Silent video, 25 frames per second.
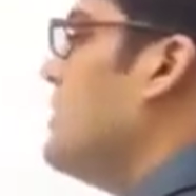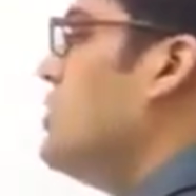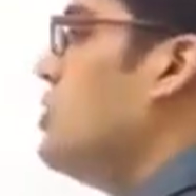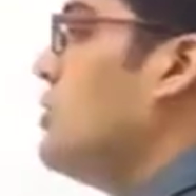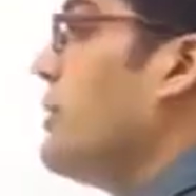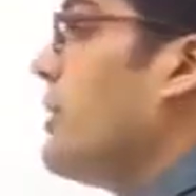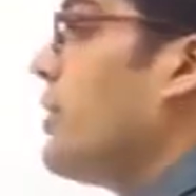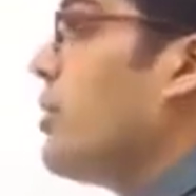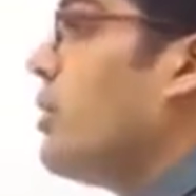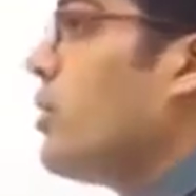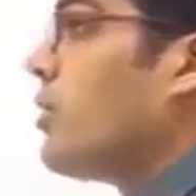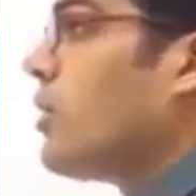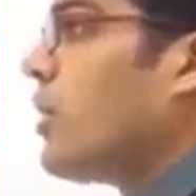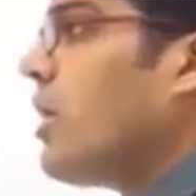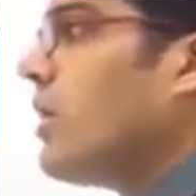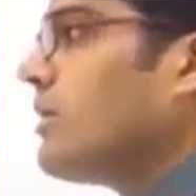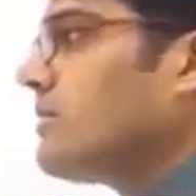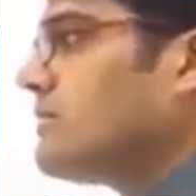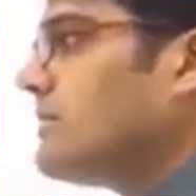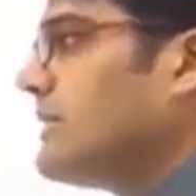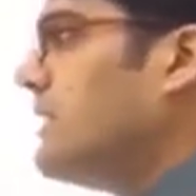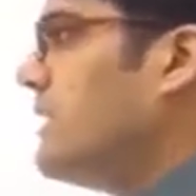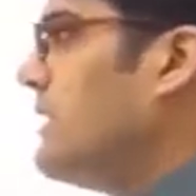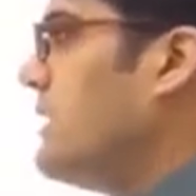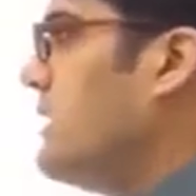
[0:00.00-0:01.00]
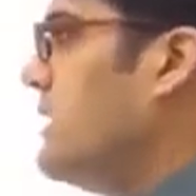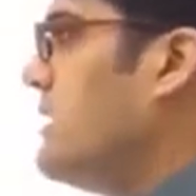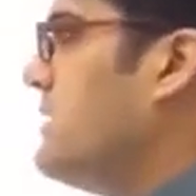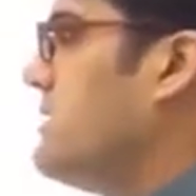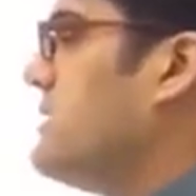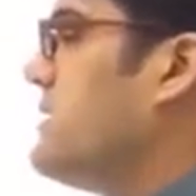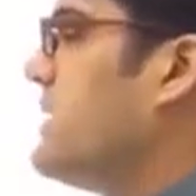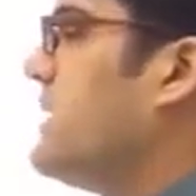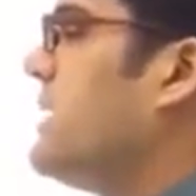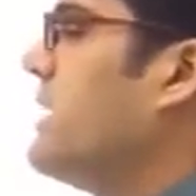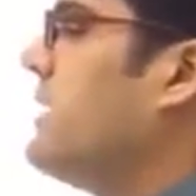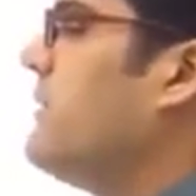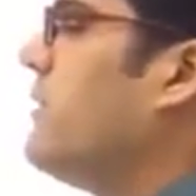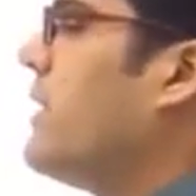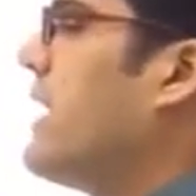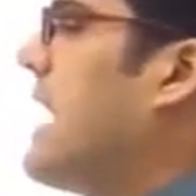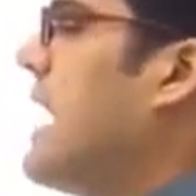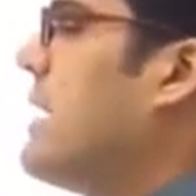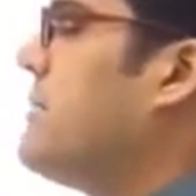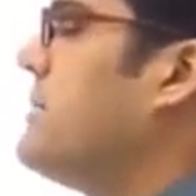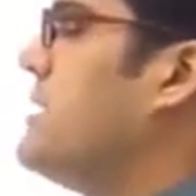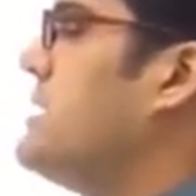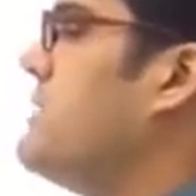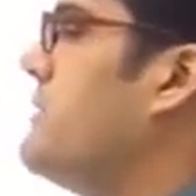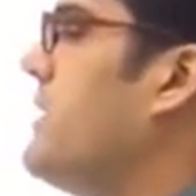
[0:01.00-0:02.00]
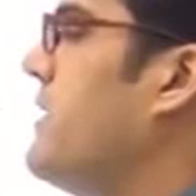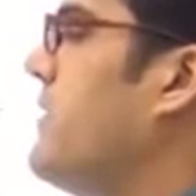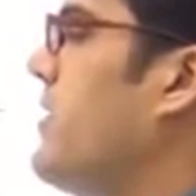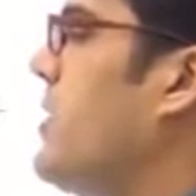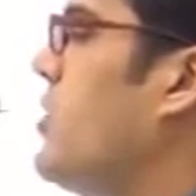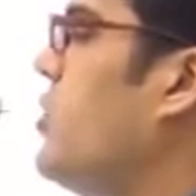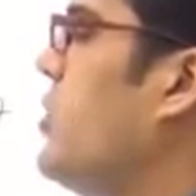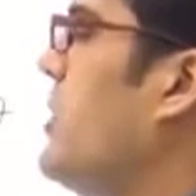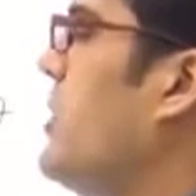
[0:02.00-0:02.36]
you may go wrong. Generally what happens when you are